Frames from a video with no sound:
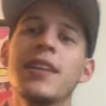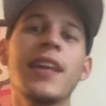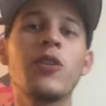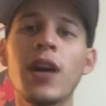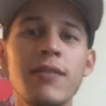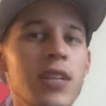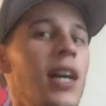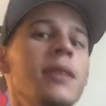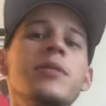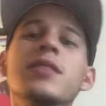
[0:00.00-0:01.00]
They don't have
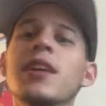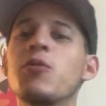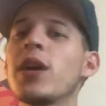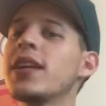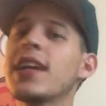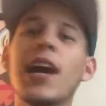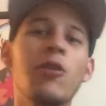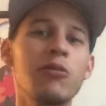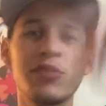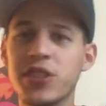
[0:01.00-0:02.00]
time to like wait an
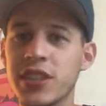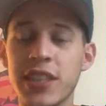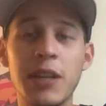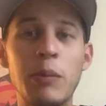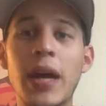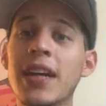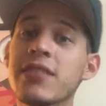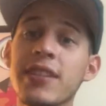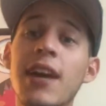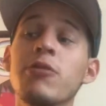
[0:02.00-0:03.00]
hour for shit to come back.
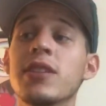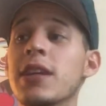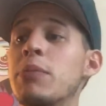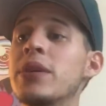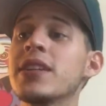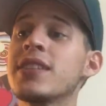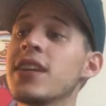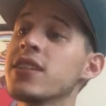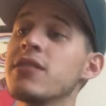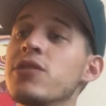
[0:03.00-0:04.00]
So that was like a big
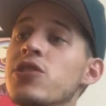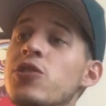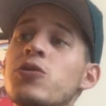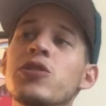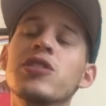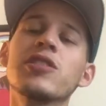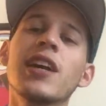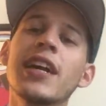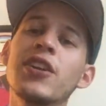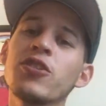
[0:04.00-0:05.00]
section of it too, was just
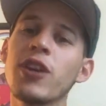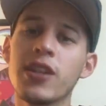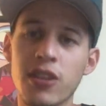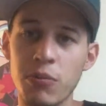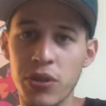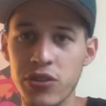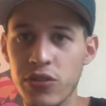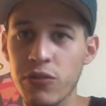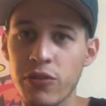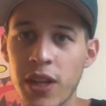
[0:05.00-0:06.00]
like integrating the
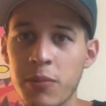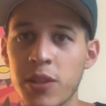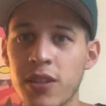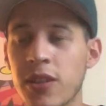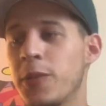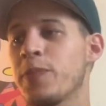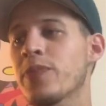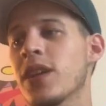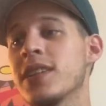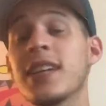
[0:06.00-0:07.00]
personal family, you know.
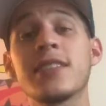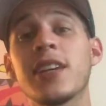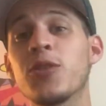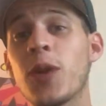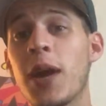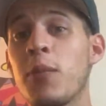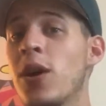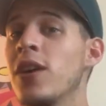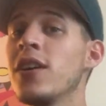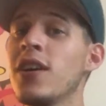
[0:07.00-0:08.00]
It sounds like
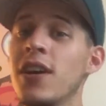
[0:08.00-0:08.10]
grandma,